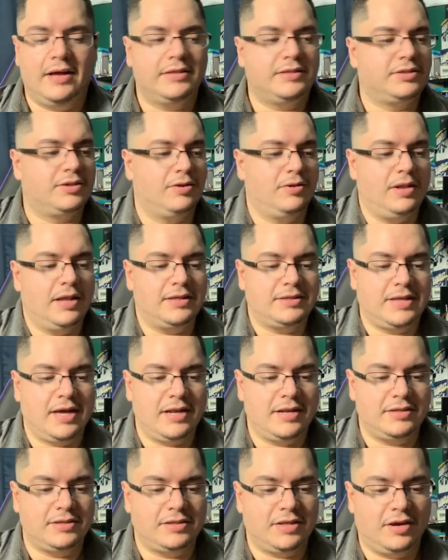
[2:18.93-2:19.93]
So let's
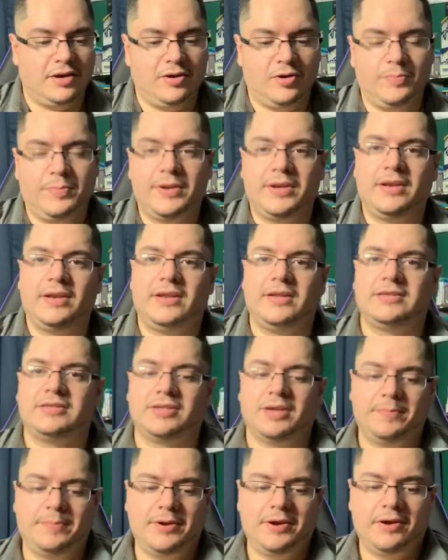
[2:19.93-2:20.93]
kind of start opening this
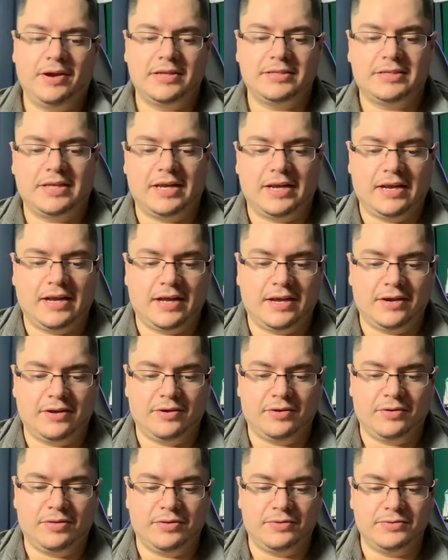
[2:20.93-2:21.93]
up here as I kind of
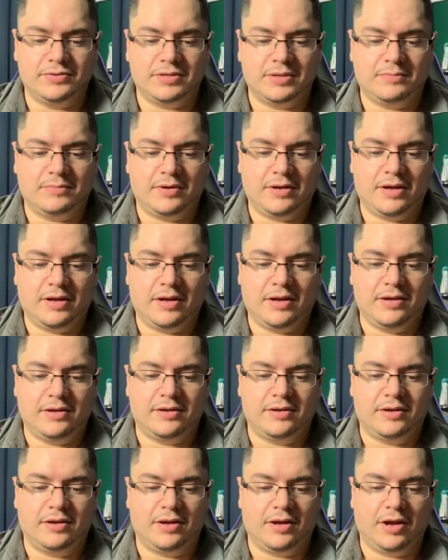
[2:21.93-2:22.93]
go through some
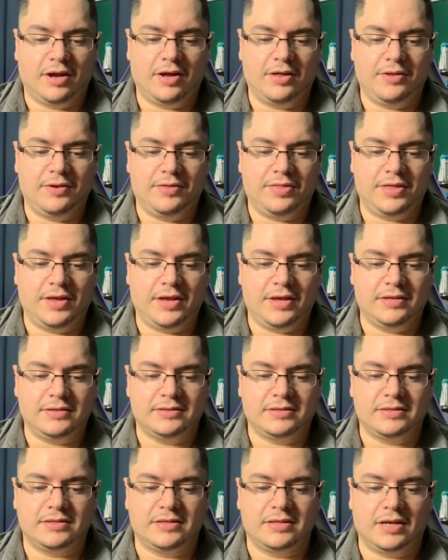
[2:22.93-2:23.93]
other
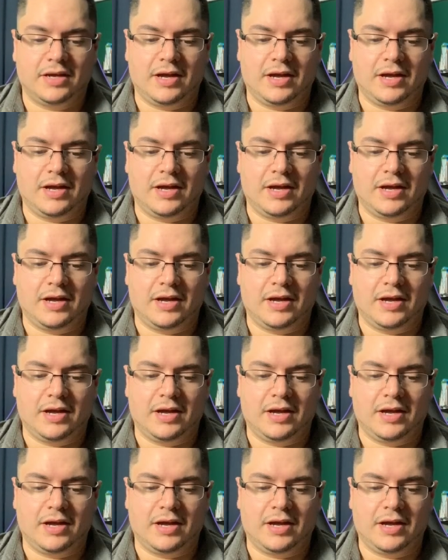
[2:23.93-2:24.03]
things.